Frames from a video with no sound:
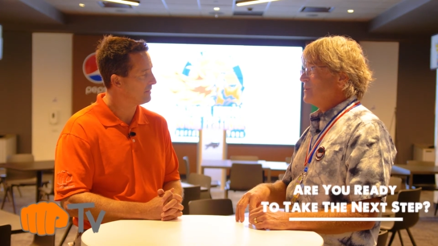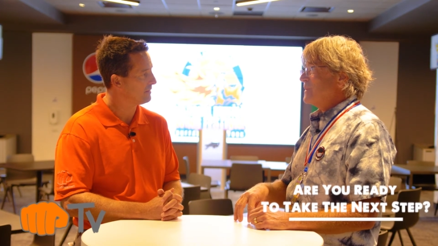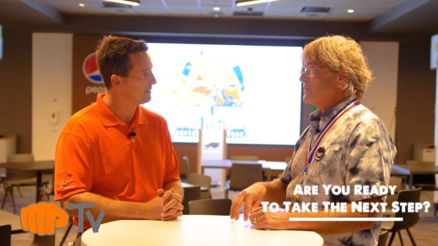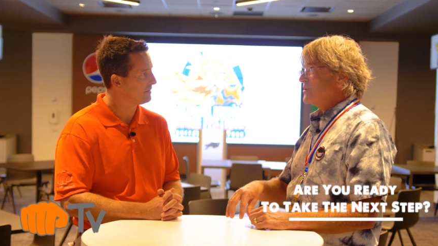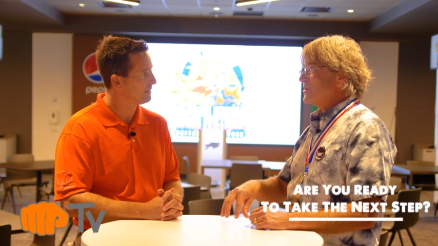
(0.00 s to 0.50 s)
Speaker 1: other
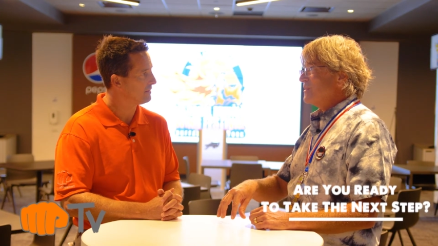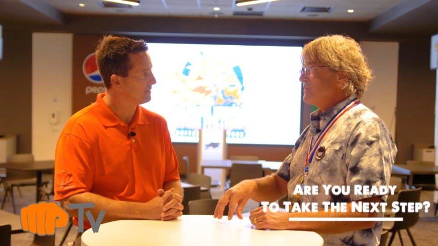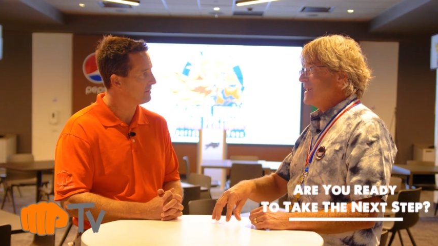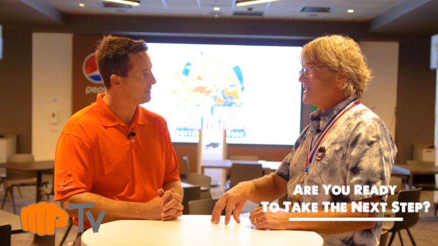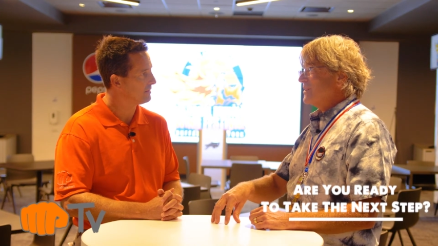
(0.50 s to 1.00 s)
people start
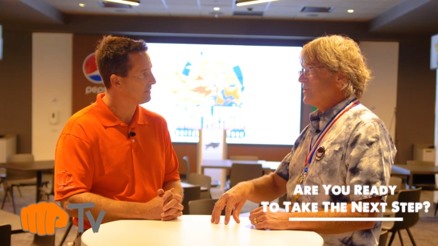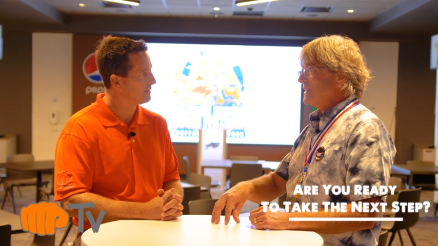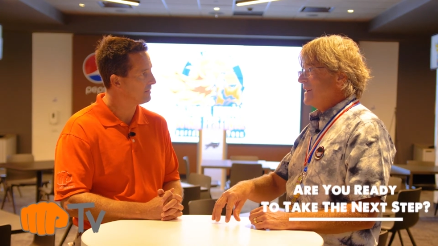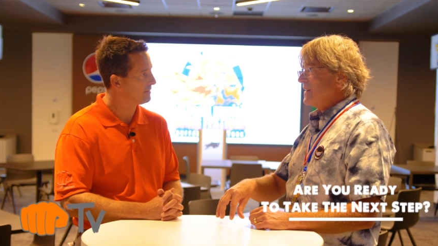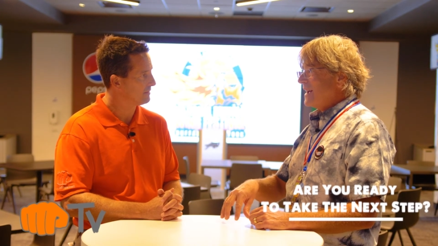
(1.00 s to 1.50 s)
messing where
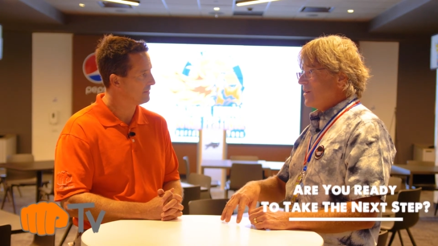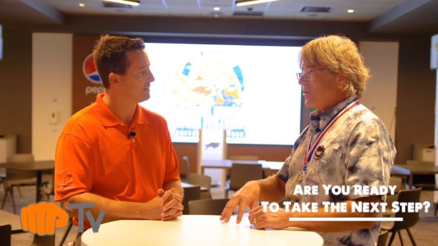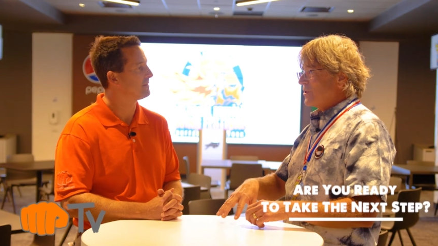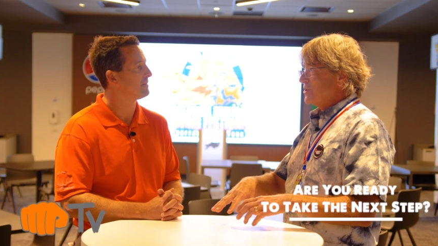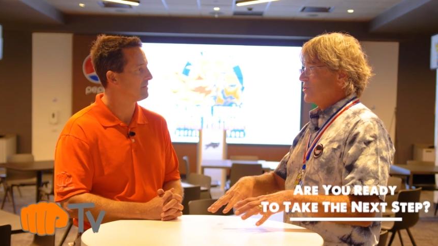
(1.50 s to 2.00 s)
they've had
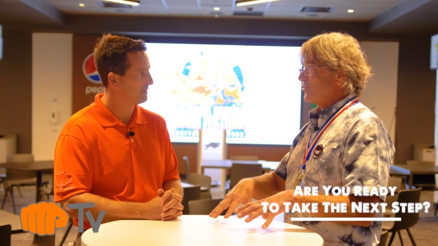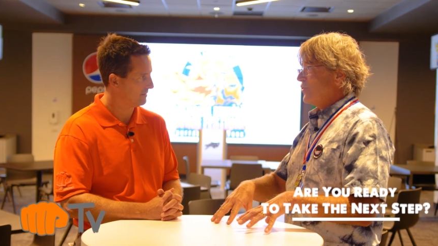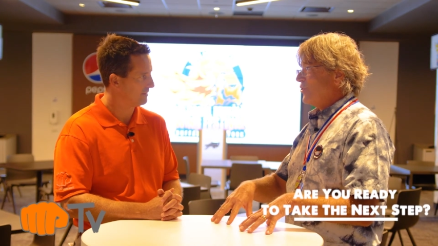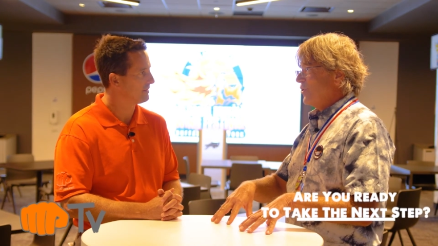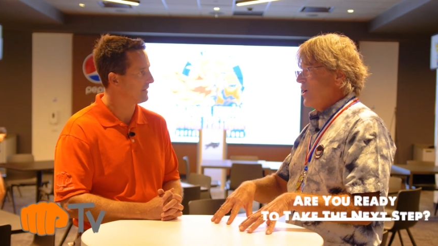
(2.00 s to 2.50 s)
all
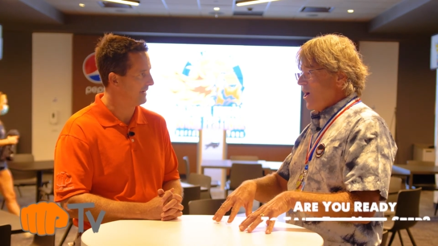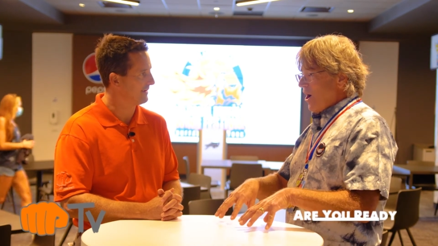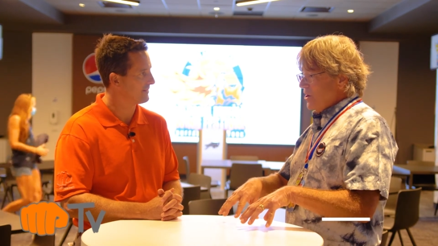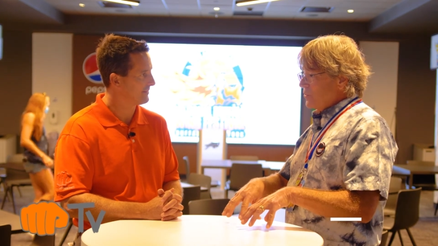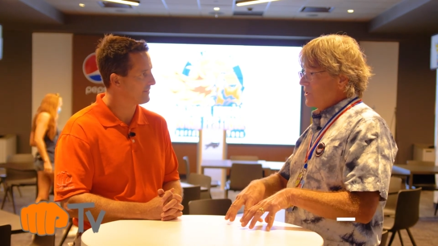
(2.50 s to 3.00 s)
control? Yeah.
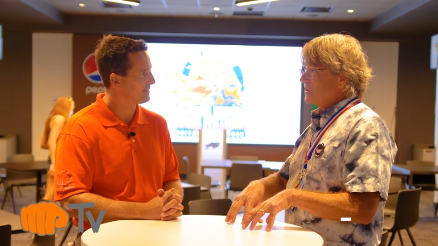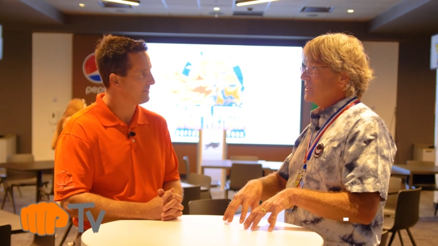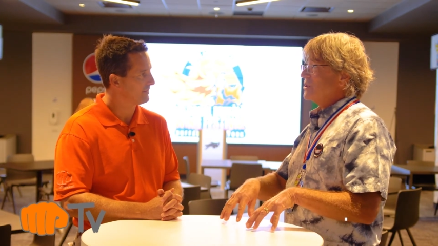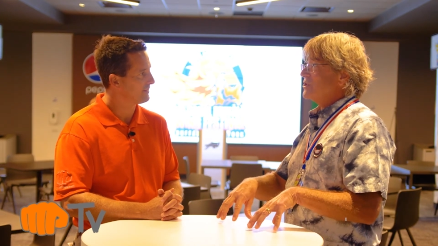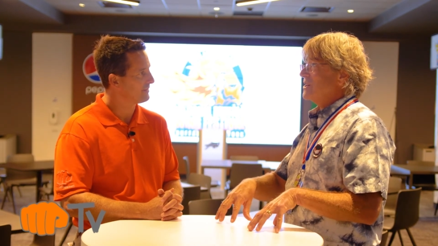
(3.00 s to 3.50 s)
Are you willing
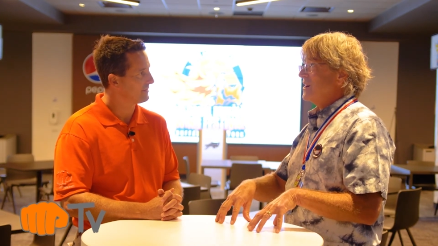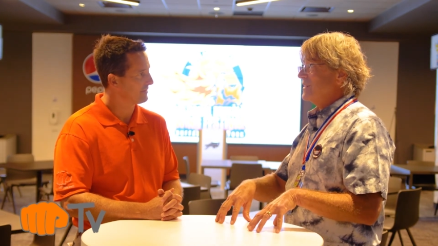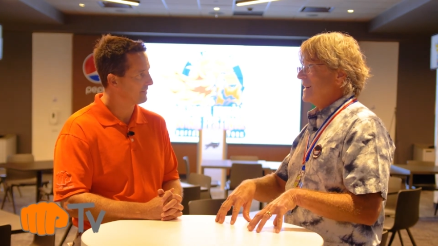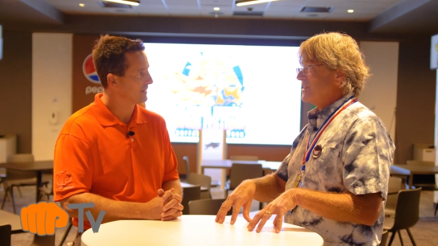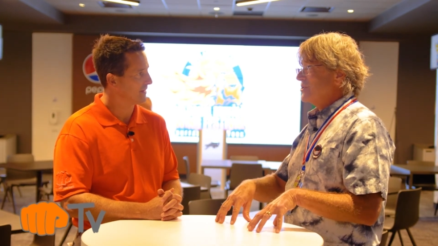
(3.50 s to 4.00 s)
to share
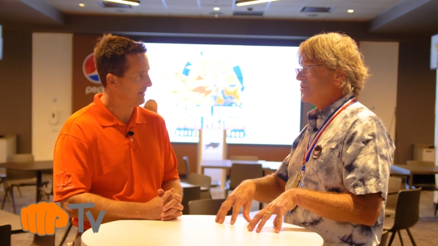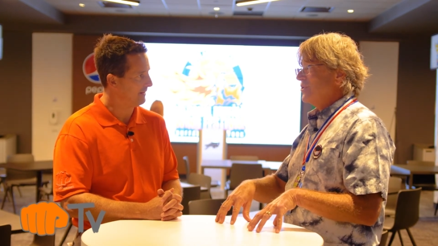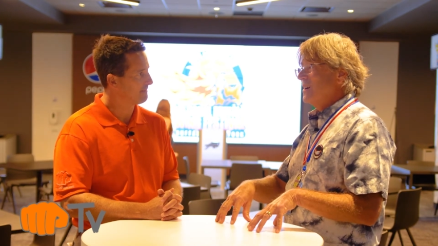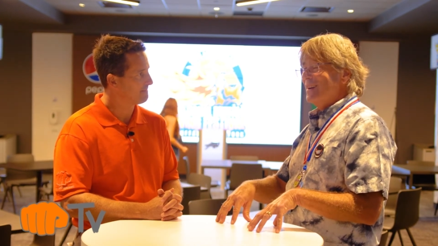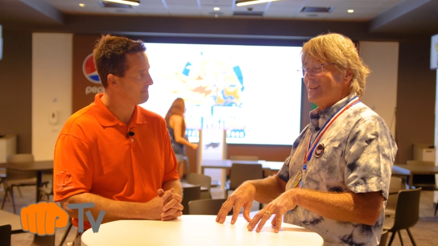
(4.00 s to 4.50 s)
that
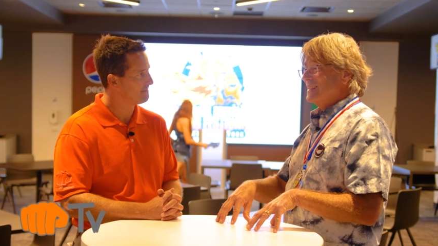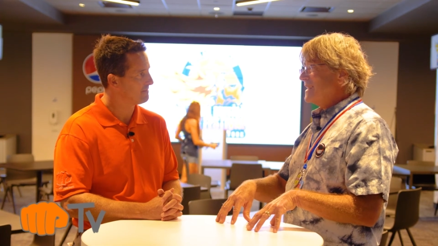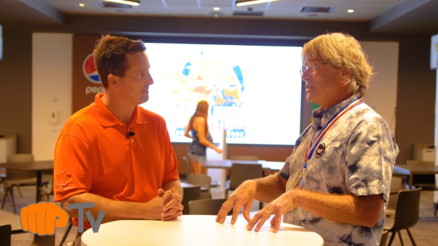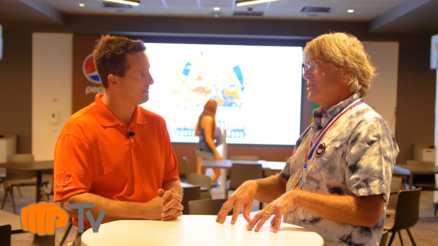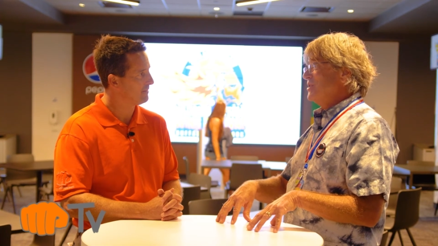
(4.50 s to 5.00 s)
control? Because yeah.
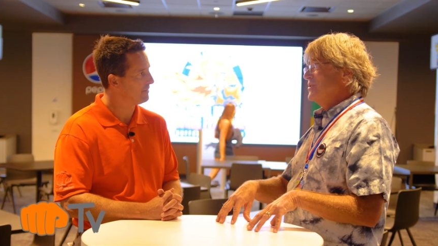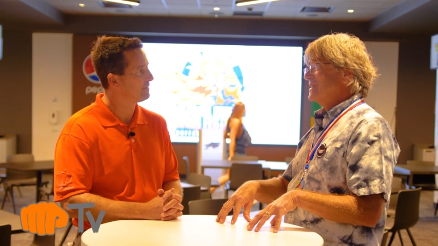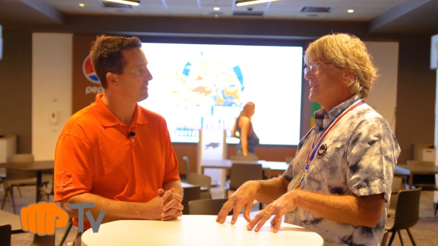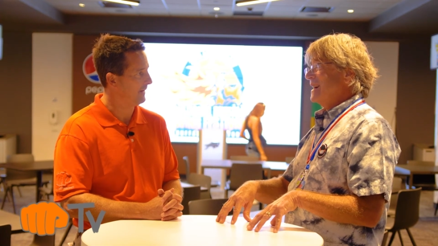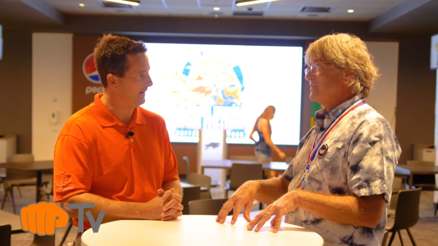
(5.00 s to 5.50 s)
that's a huge
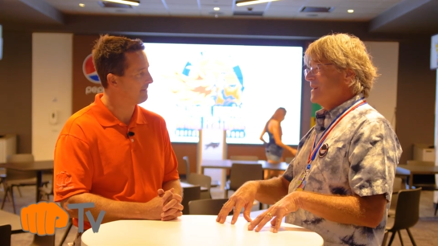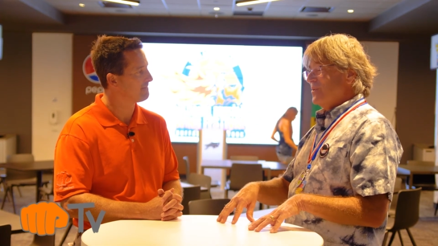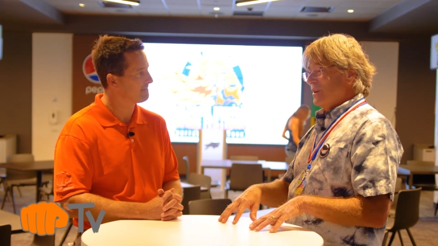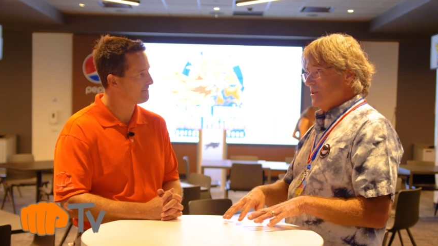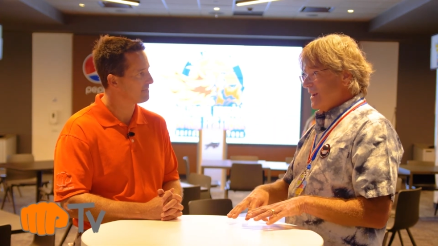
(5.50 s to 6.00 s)
step. Yeah.
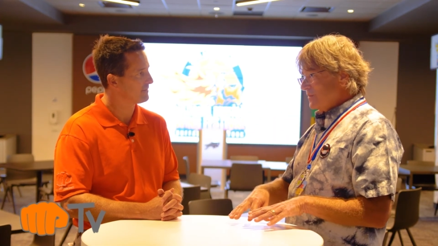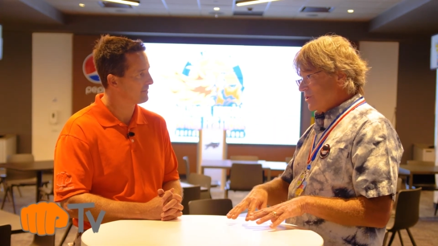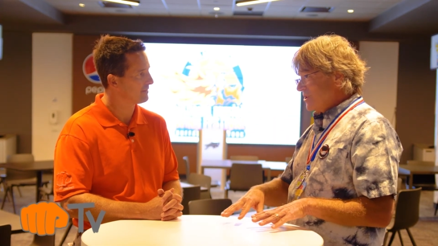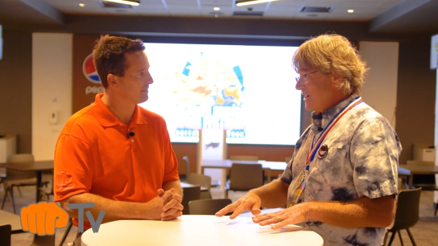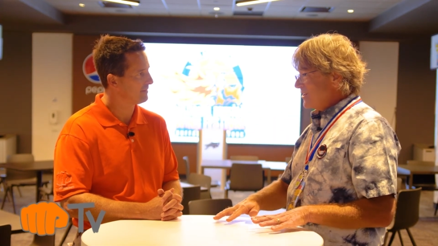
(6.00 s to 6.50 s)
When you have to
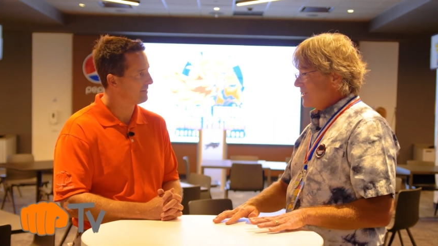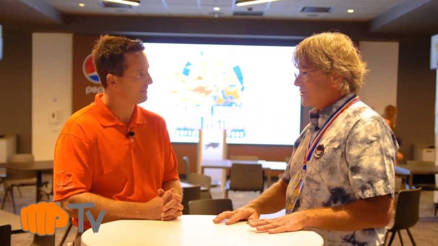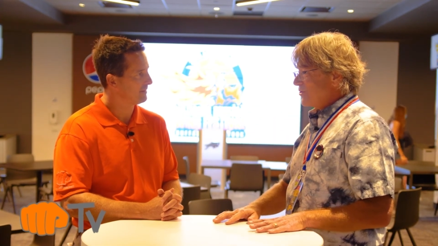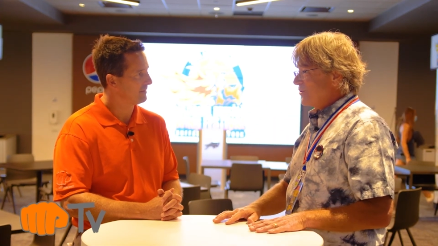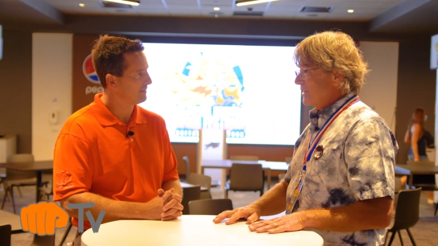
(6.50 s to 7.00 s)
share
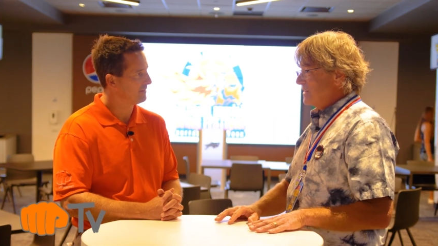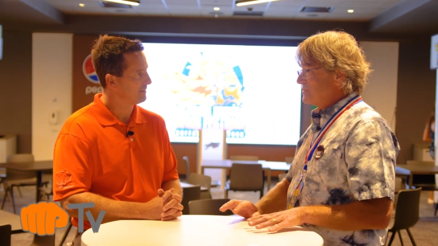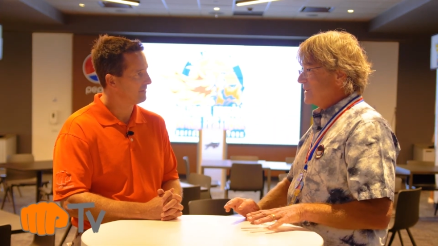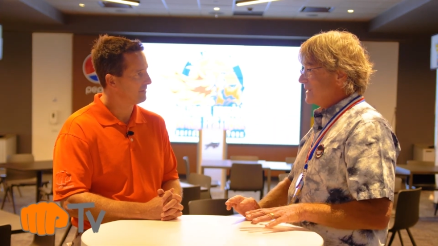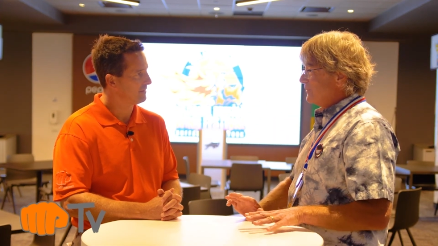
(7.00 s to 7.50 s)
control and
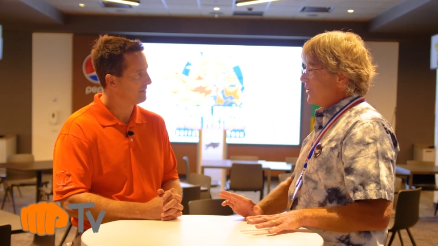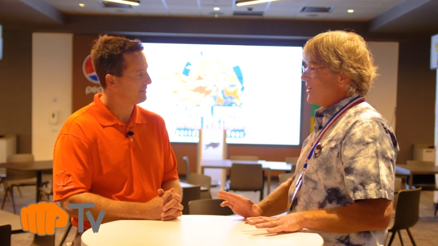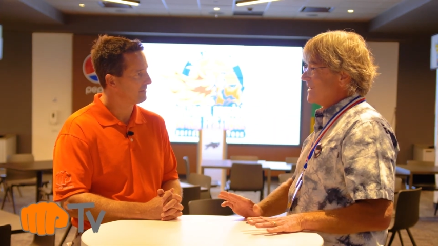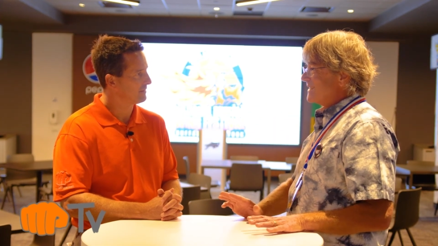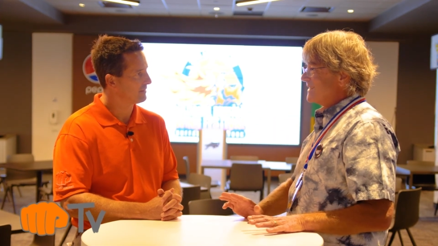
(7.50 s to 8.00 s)
you've been the
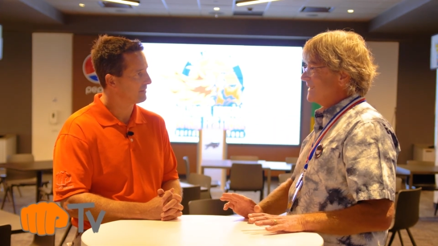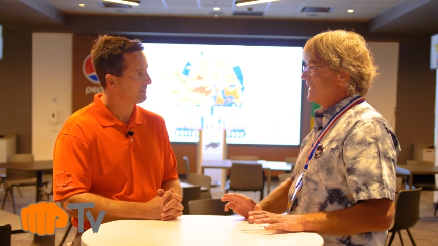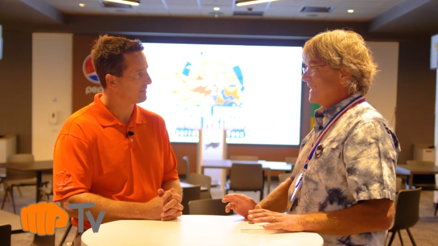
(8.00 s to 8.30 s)
boss,